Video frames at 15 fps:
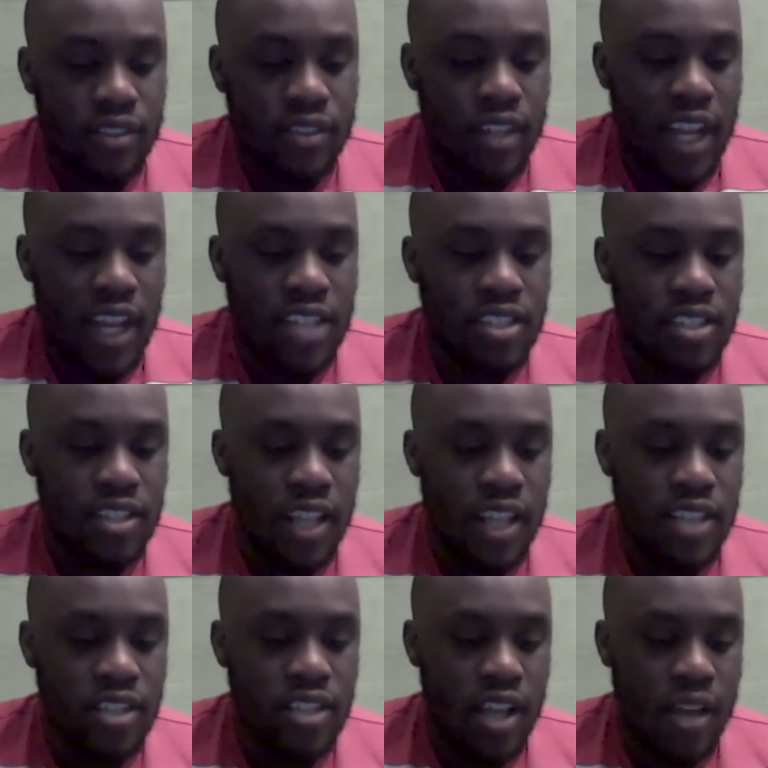Let's
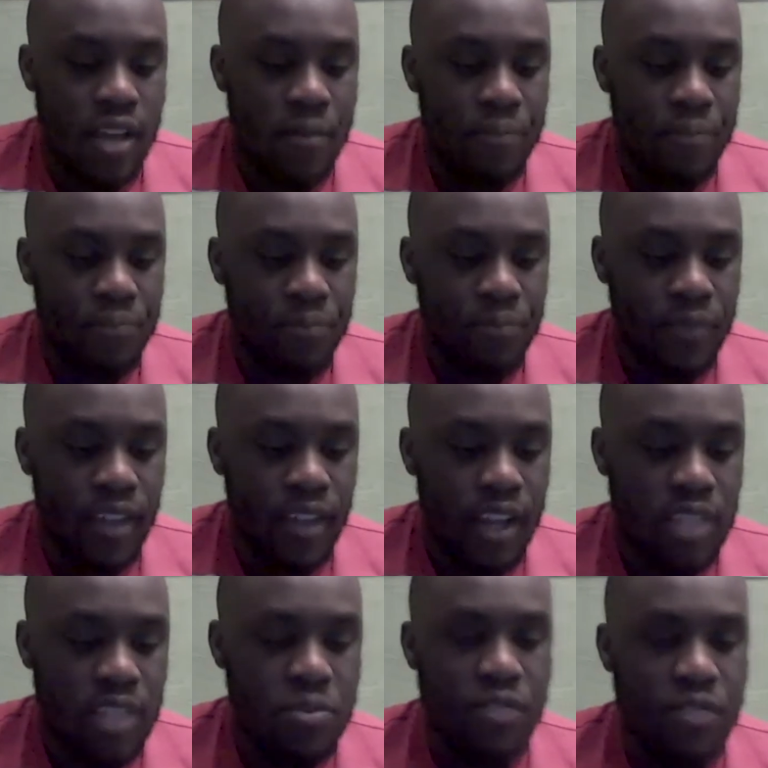
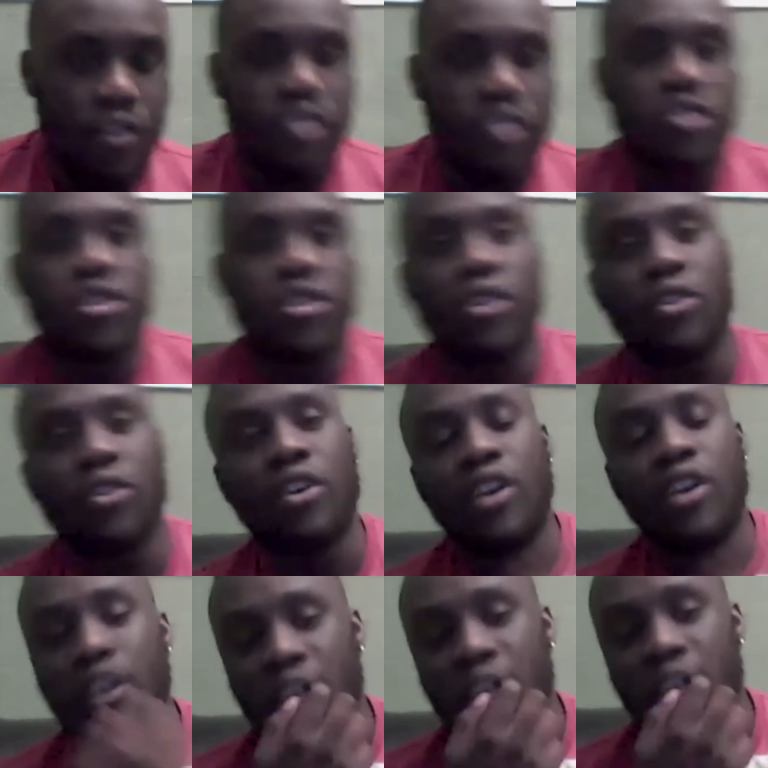move on. So,
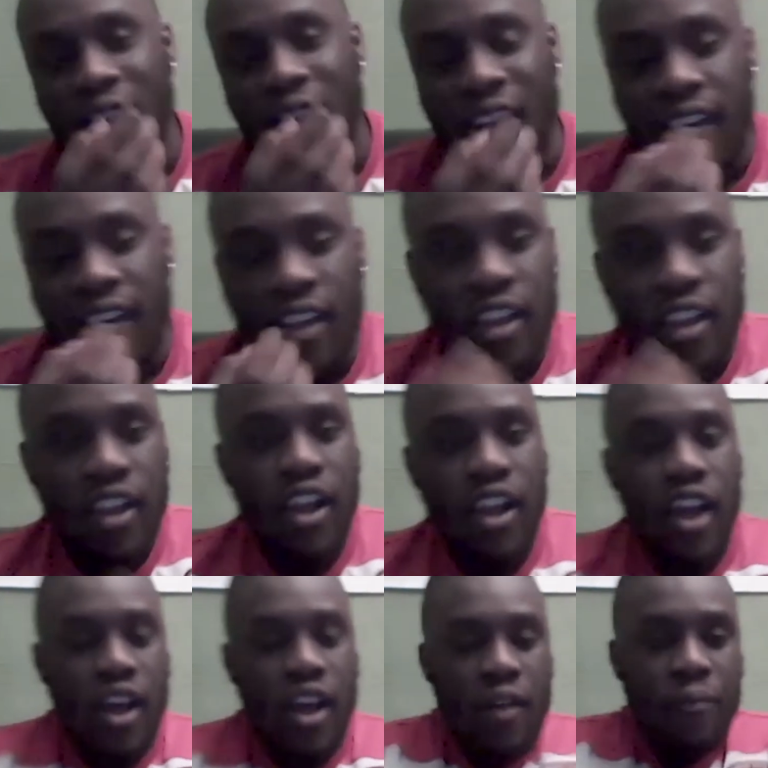
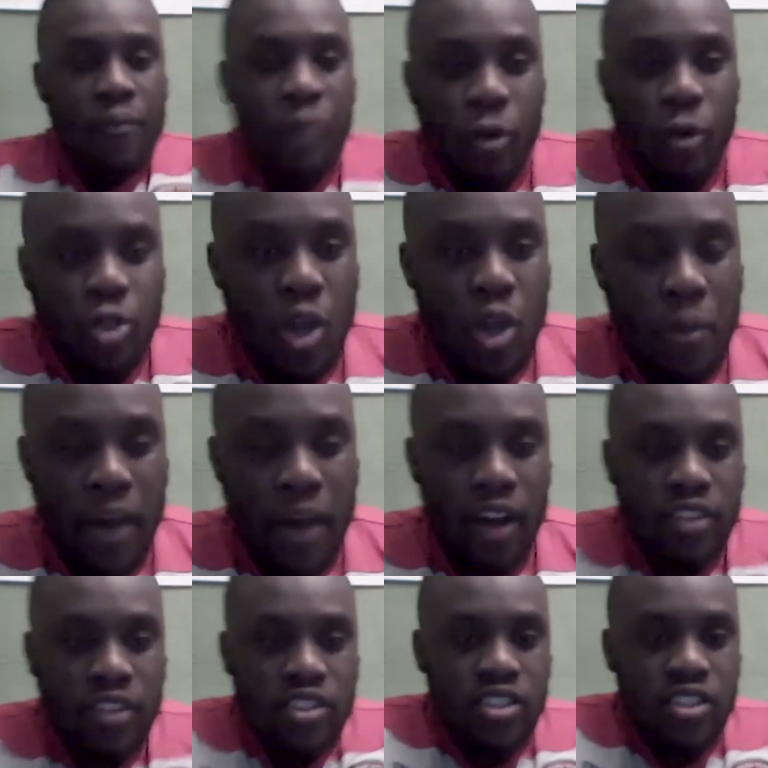we'll talk
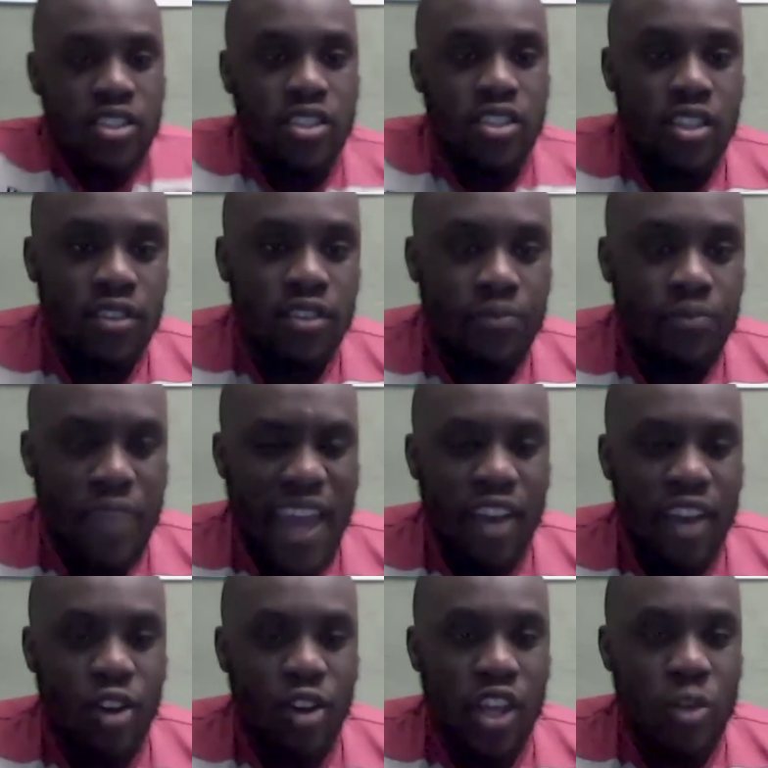about
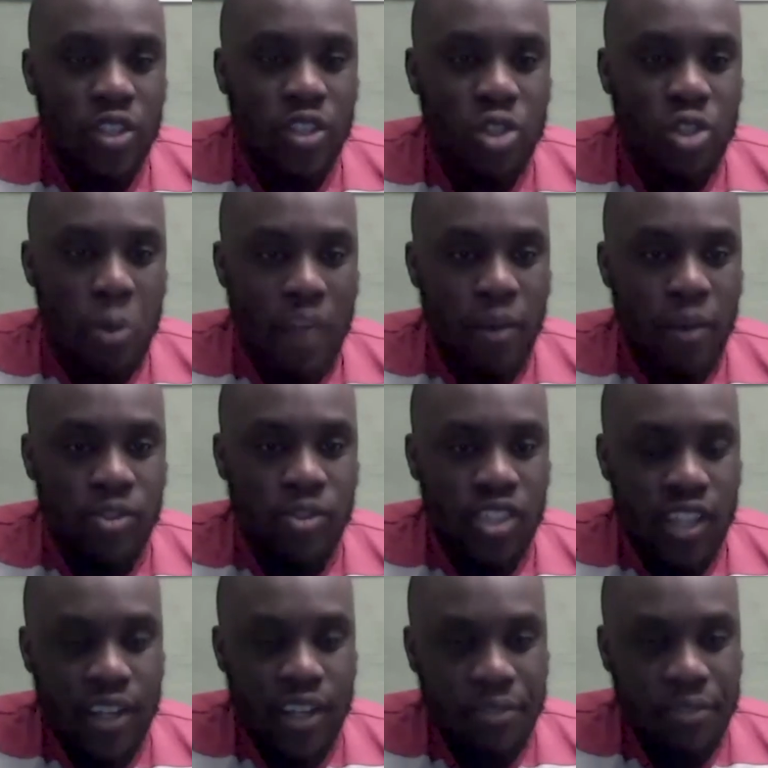Well, you want to talk about Real Madrid,
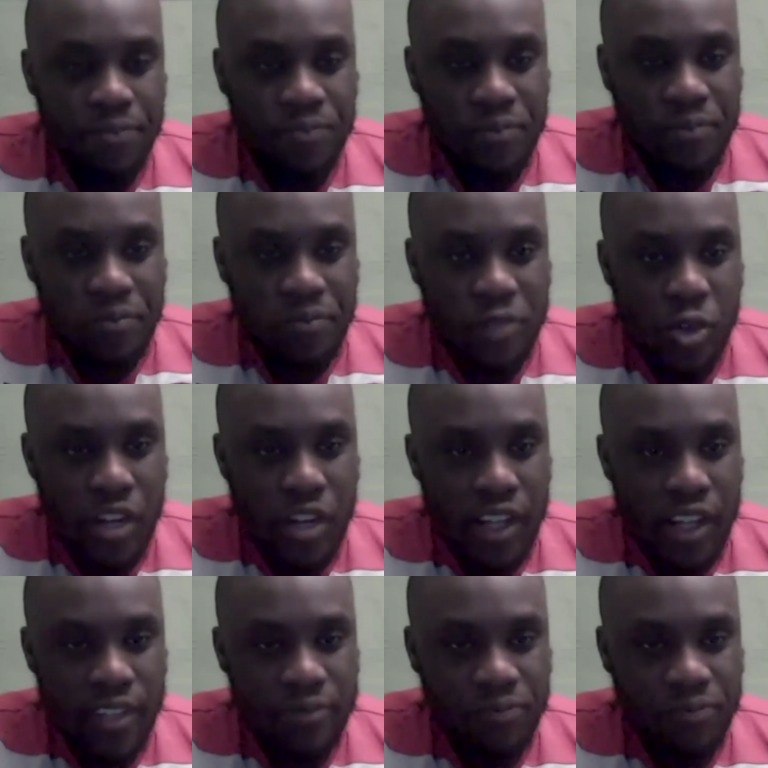innit? Talking it.